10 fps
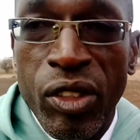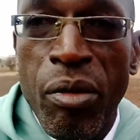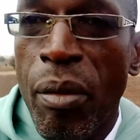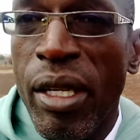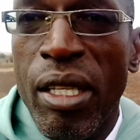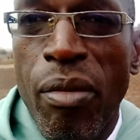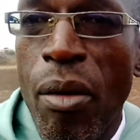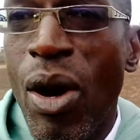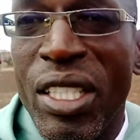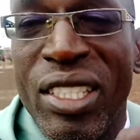Remember, the
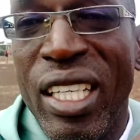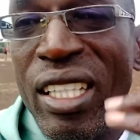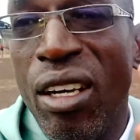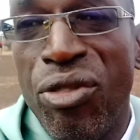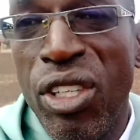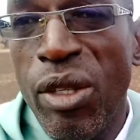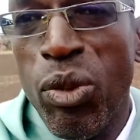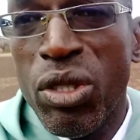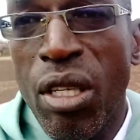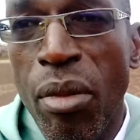Bible had said that Philip
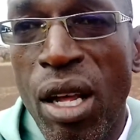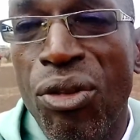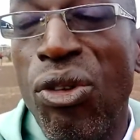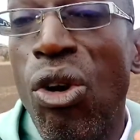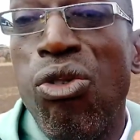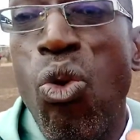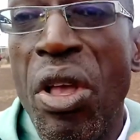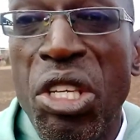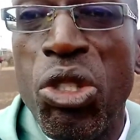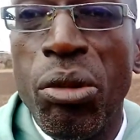was a man full of
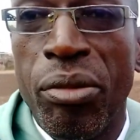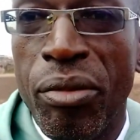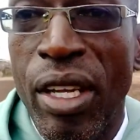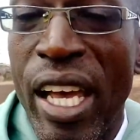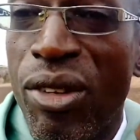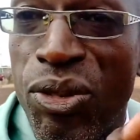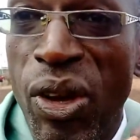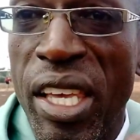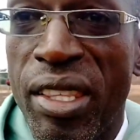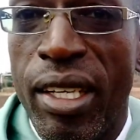wisdom and
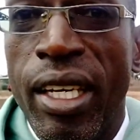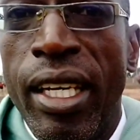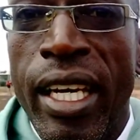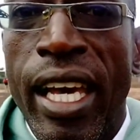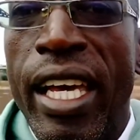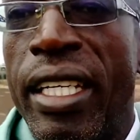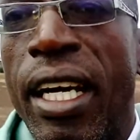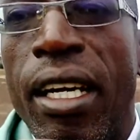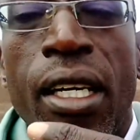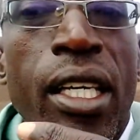faith. And
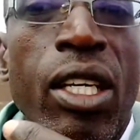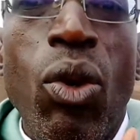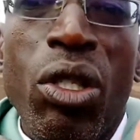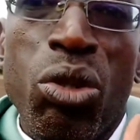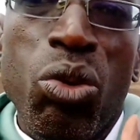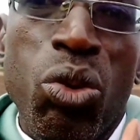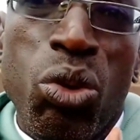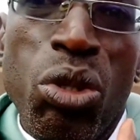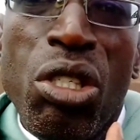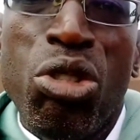uh, he wants to
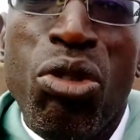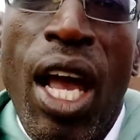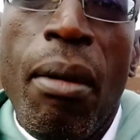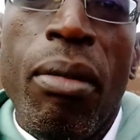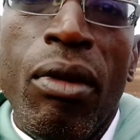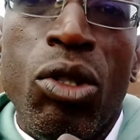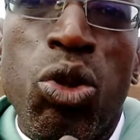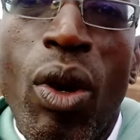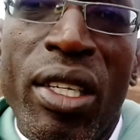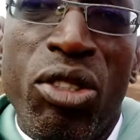describe
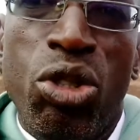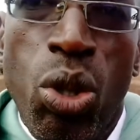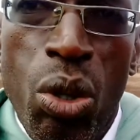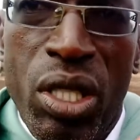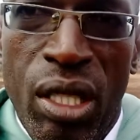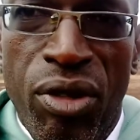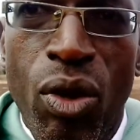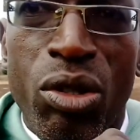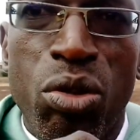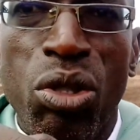to us Joseph. He
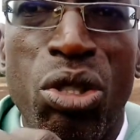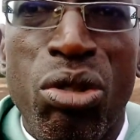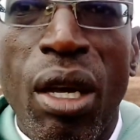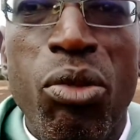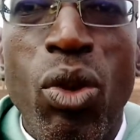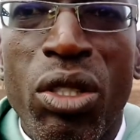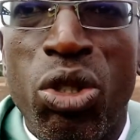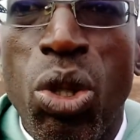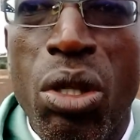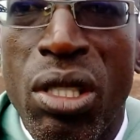wants to describe to us
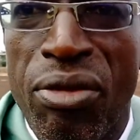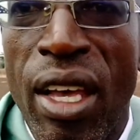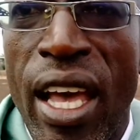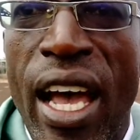Joseph.